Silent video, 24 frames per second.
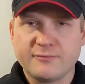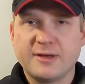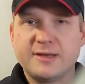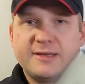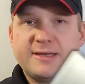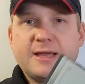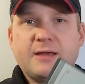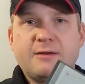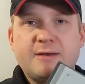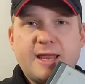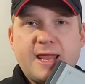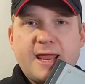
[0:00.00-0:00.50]
written
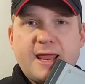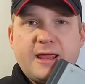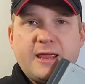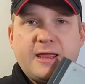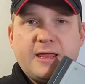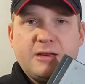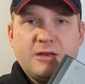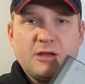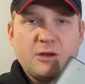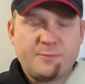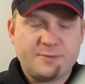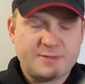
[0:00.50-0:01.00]
down
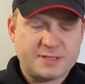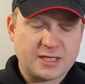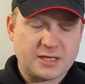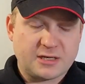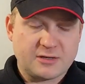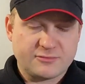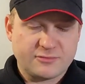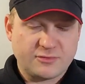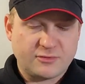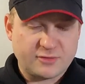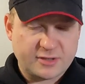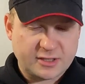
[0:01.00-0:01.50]
here in no
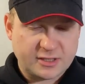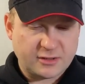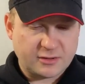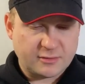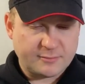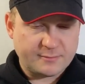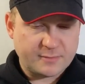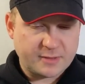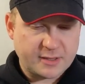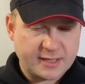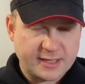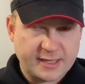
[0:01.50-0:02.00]
particular order
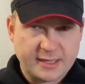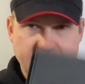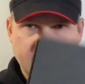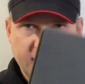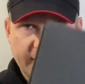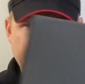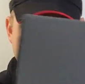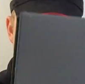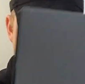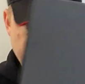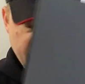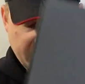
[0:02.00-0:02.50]
on my
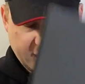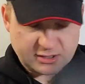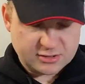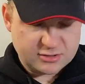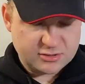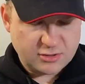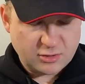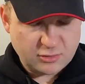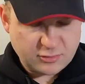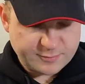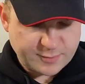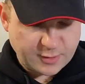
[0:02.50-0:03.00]
electric
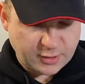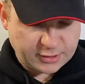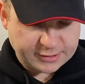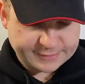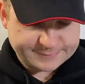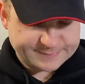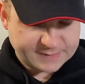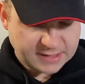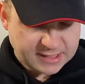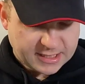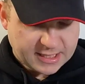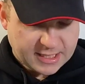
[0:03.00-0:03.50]
notebook,
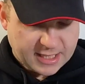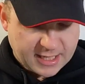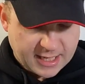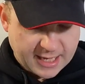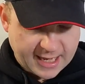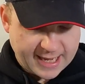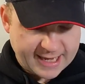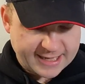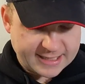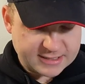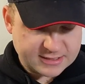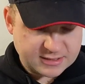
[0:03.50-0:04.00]

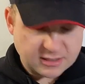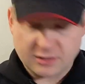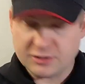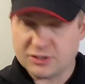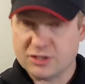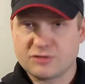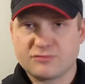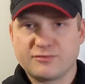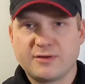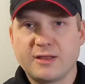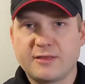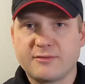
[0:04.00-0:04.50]
and I'll
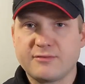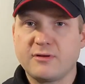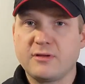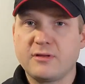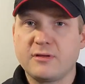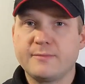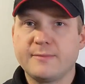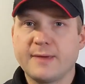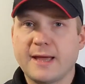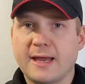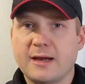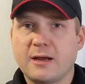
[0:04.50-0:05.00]
just read through
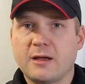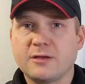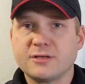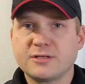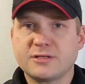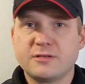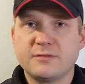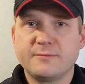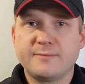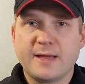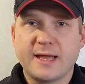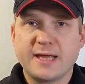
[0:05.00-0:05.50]
them and
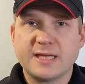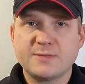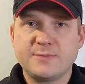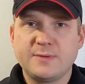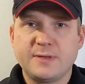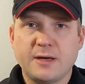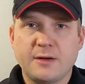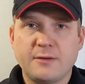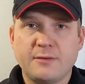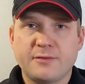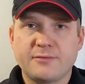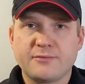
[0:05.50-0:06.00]
answer them as
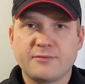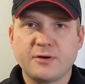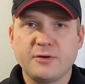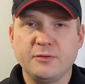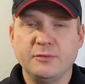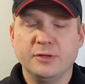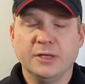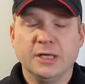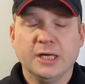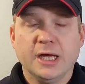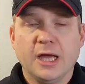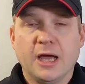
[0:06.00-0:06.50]
we go
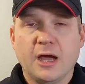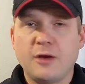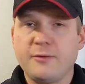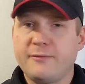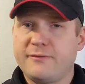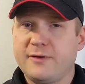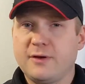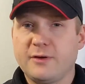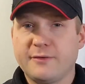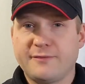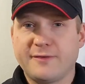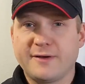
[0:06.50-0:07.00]
through.
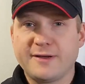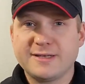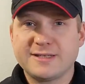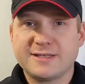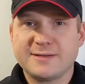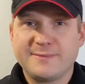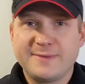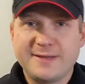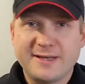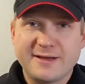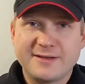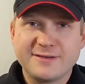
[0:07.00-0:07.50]
Hopefully you'll find
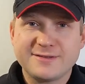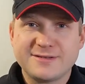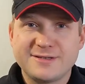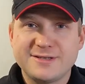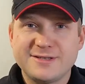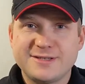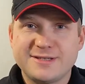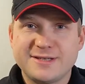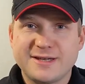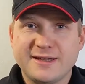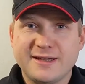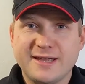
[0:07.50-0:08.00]
some of the
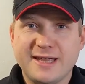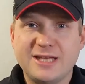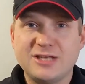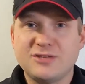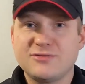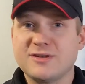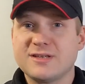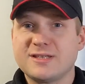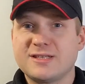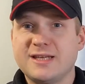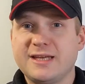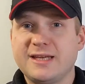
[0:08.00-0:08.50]
answers
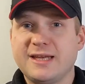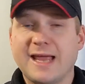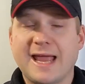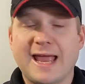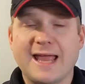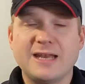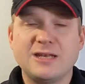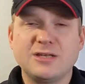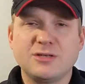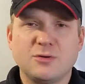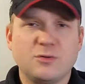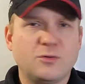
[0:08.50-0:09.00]
interesting
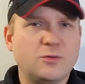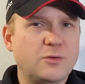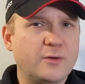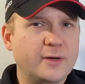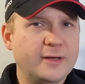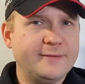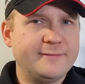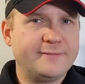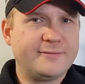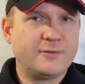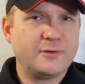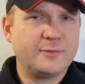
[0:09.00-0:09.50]
and or
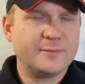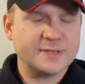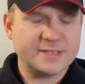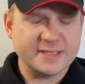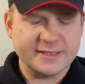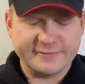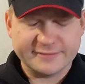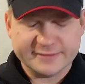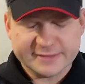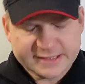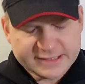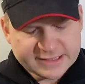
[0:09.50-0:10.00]

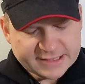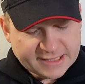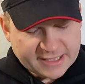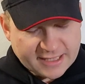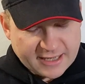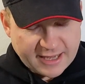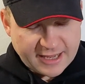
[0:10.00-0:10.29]
informative.